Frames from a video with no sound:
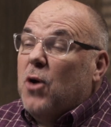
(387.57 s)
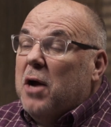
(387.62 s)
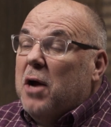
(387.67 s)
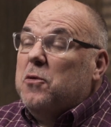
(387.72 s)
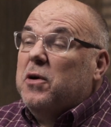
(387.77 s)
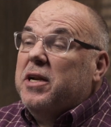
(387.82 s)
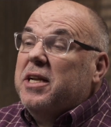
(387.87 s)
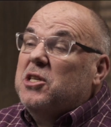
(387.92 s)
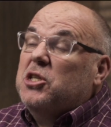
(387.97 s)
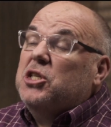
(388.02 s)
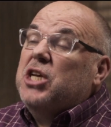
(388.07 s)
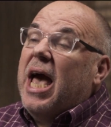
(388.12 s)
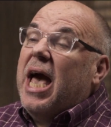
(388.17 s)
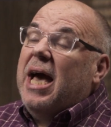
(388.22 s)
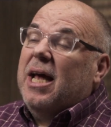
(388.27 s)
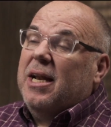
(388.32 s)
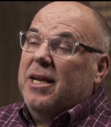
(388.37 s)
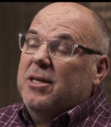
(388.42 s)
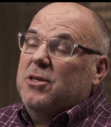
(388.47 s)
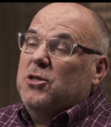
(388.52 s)
I want to
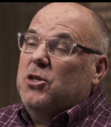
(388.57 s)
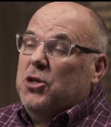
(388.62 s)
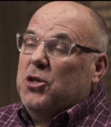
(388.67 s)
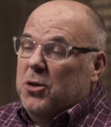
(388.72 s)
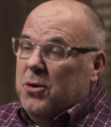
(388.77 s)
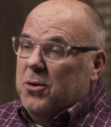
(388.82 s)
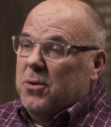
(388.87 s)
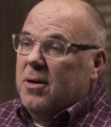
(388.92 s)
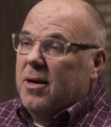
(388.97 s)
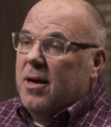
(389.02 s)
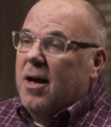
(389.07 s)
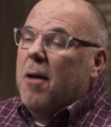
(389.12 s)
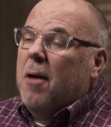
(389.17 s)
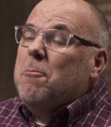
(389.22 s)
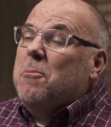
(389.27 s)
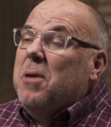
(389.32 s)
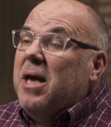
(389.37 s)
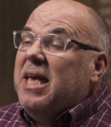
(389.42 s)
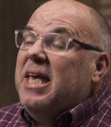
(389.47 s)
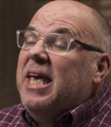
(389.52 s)
challenge you,
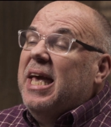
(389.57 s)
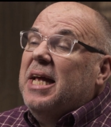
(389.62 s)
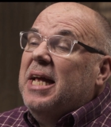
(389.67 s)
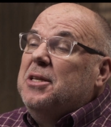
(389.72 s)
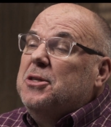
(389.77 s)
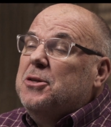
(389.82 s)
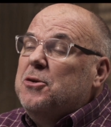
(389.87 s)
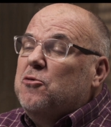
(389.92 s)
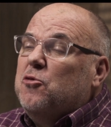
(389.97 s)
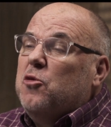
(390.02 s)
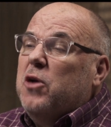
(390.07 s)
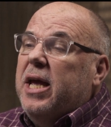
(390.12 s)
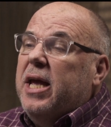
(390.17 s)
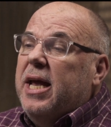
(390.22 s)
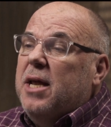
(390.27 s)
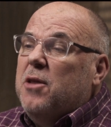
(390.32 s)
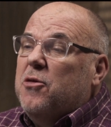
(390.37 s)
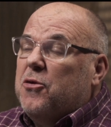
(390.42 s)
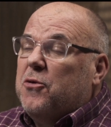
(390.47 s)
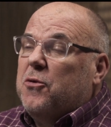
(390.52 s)
begin to
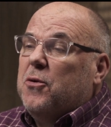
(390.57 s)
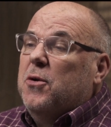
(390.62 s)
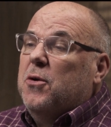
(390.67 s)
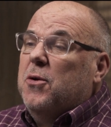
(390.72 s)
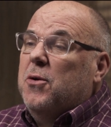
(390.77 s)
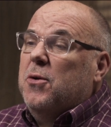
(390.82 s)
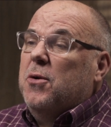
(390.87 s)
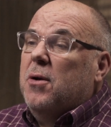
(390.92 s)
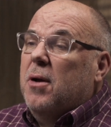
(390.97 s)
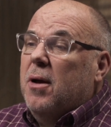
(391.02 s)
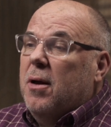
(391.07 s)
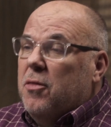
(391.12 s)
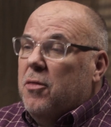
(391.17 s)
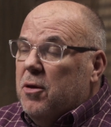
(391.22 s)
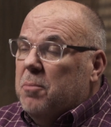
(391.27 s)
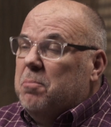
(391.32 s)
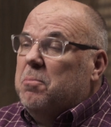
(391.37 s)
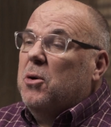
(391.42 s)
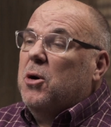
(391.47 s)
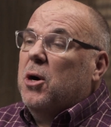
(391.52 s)
read through
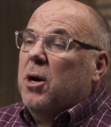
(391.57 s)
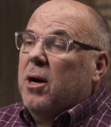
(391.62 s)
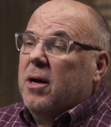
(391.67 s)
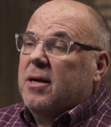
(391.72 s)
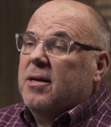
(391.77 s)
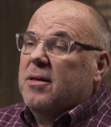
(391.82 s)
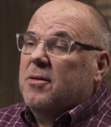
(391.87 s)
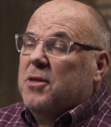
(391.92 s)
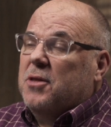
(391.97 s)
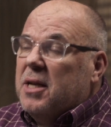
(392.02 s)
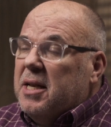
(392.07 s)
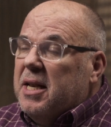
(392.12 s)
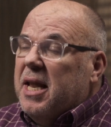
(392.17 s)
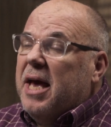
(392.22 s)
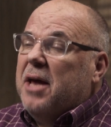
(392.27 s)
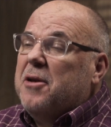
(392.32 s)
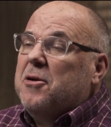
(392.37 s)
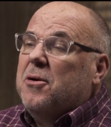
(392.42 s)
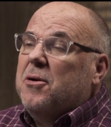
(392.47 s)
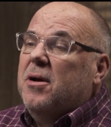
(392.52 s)
the book, the
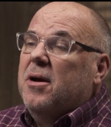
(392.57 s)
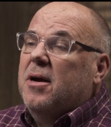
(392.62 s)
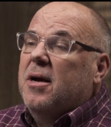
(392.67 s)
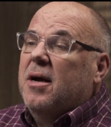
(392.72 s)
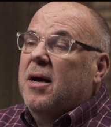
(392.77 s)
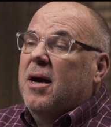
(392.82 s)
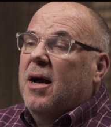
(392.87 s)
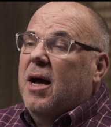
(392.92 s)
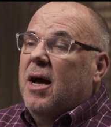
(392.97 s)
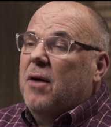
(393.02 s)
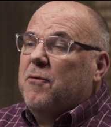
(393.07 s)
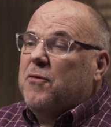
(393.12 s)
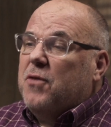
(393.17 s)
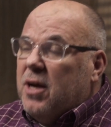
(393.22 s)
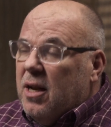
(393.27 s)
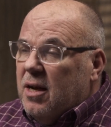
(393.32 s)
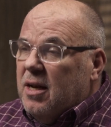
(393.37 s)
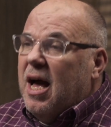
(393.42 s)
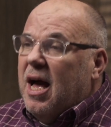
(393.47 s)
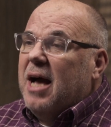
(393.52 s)
letter of
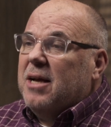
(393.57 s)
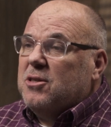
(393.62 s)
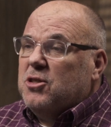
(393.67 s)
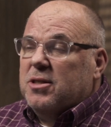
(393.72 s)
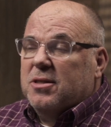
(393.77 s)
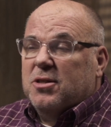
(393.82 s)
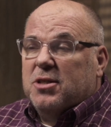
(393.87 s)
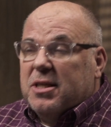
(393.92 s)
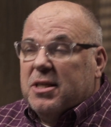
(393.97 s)
Colossians.